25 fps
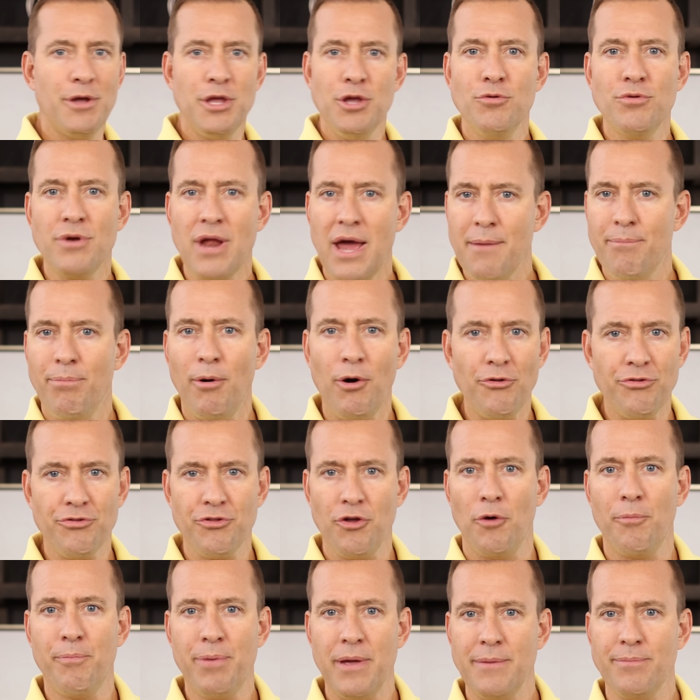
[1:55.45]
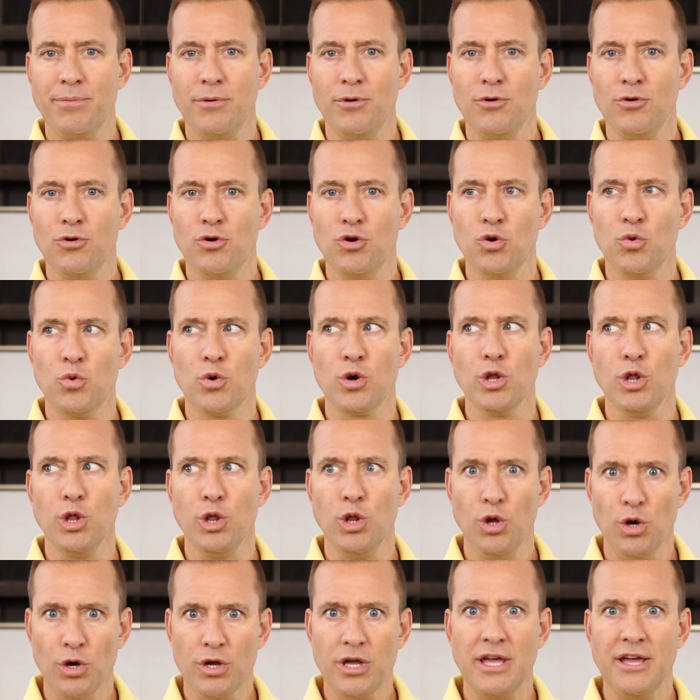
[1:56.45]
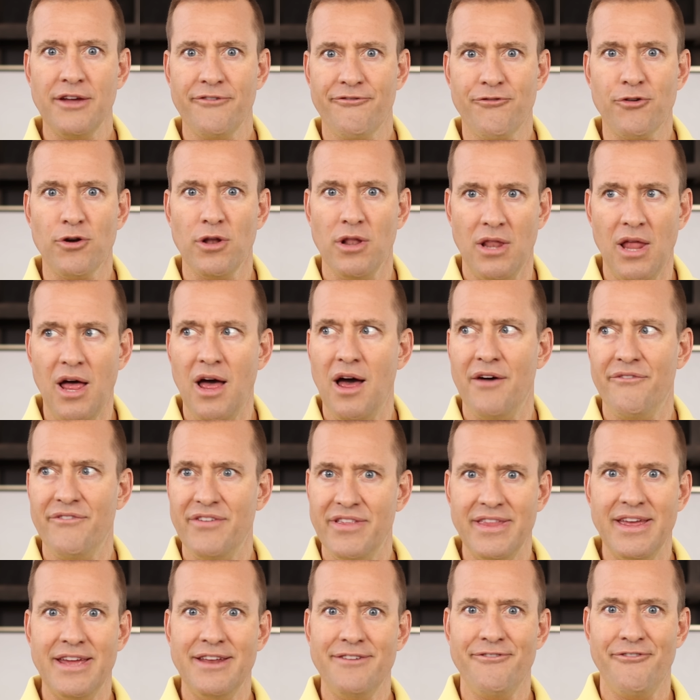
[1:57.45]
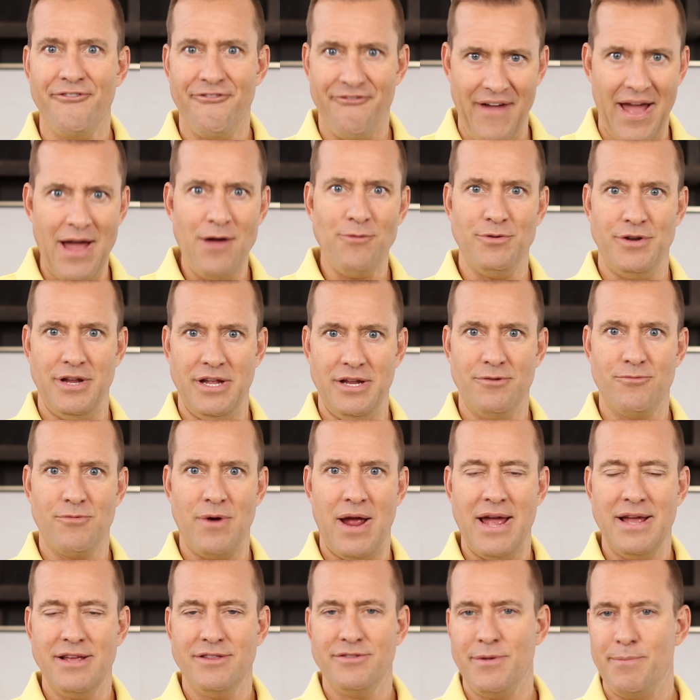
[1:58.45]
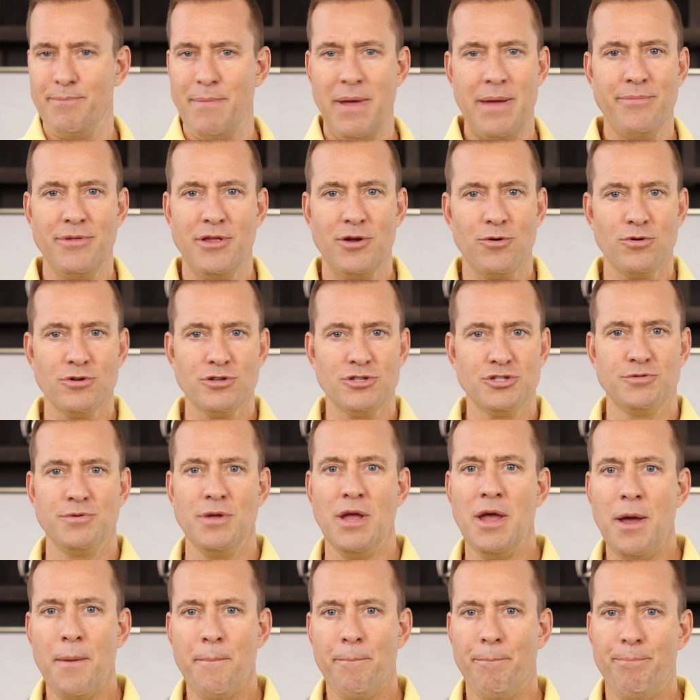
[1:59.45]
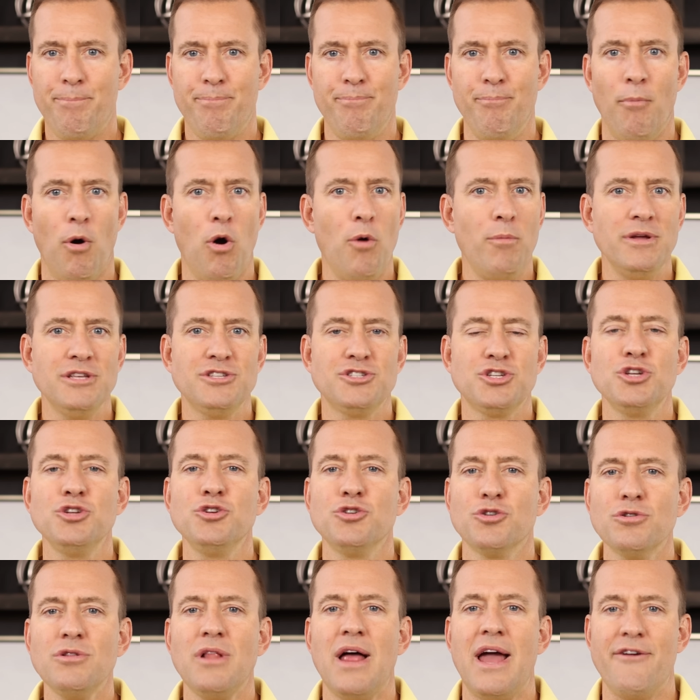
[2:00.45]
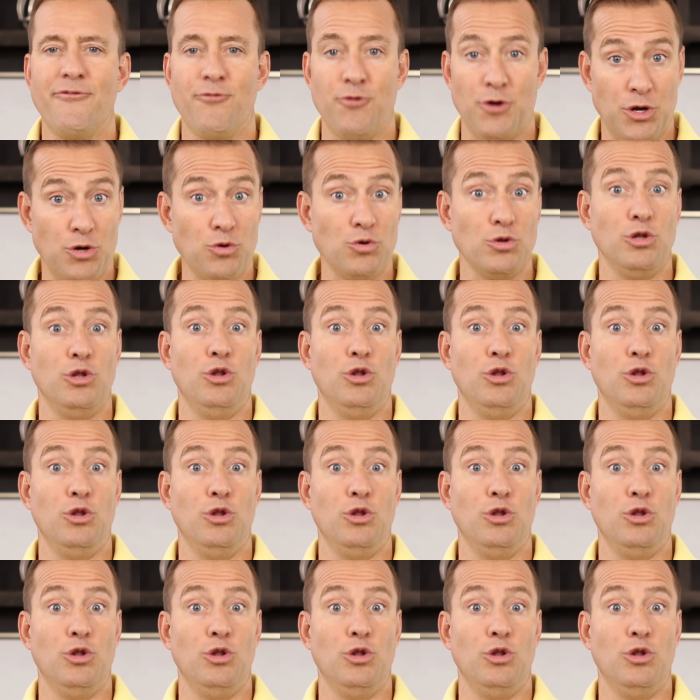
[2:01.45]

But you and I both know people who were looking for love and then found it, right? That maybe there were moments in your life where you're